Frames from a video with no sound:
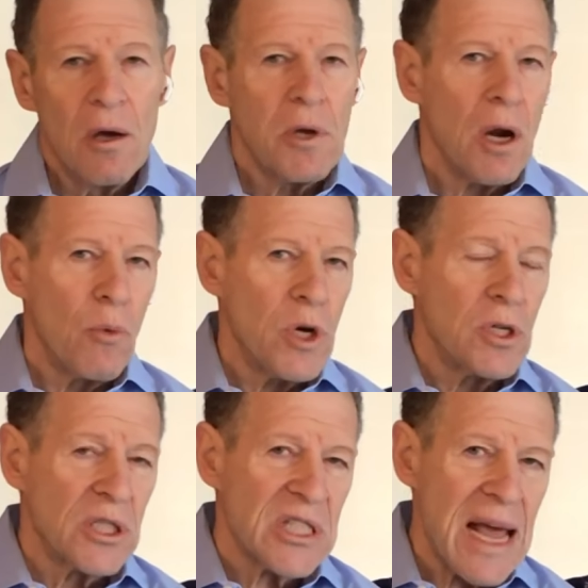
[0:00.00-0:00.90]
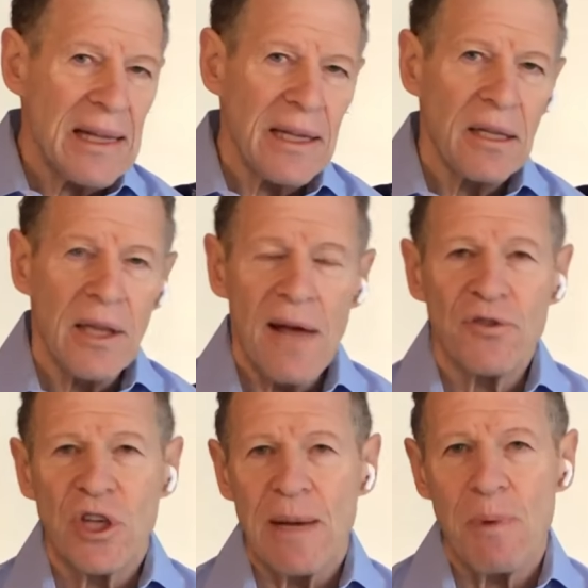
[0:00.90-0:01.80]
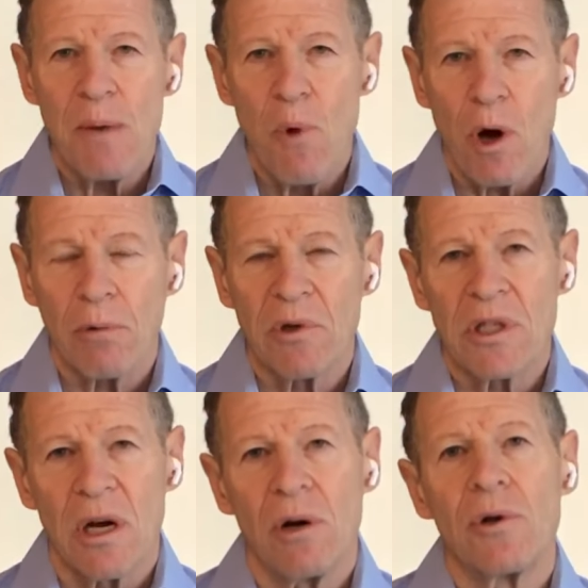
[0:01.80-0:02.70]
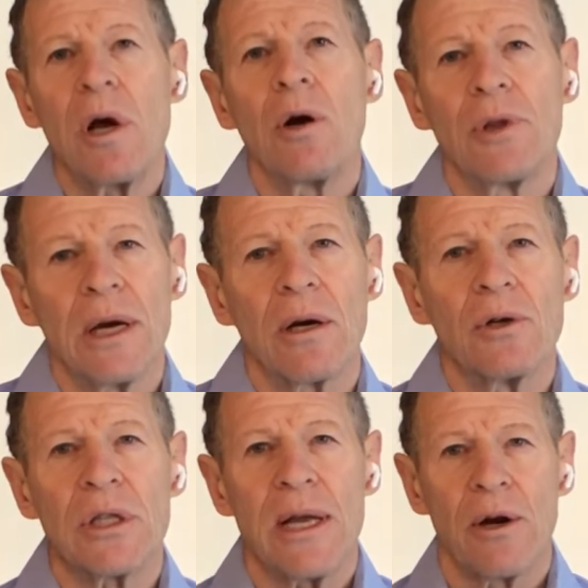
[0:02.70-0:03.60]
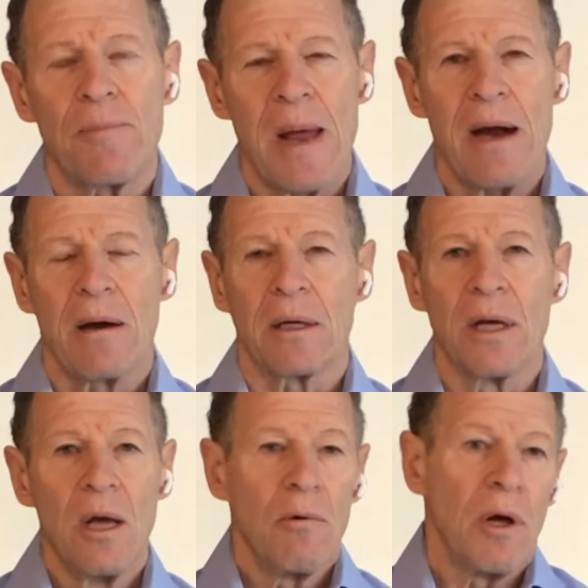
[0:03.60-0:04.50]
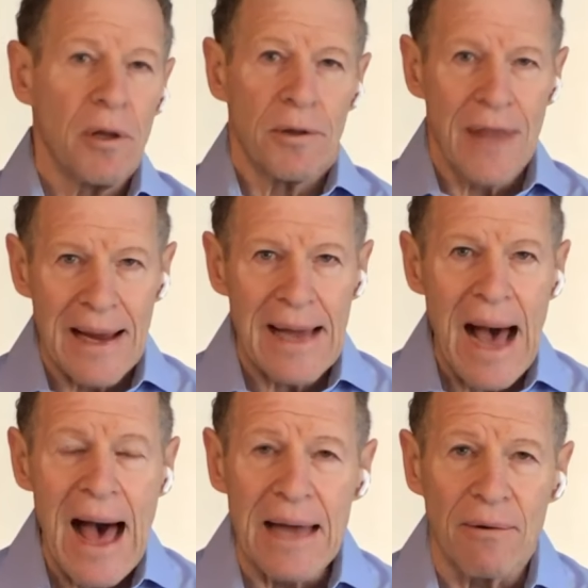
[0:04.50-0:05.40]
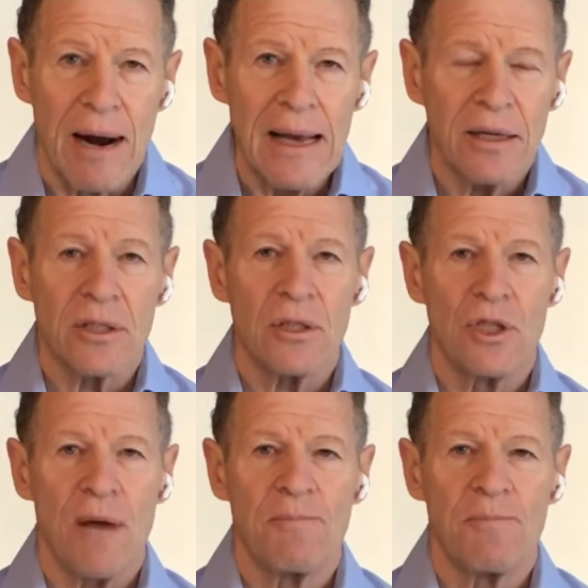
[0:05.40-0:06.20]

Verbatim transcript: You know, when Staley left J.P. Morgan, we said, oh no, there goes the heir apparent. Well, thank God, right? Because the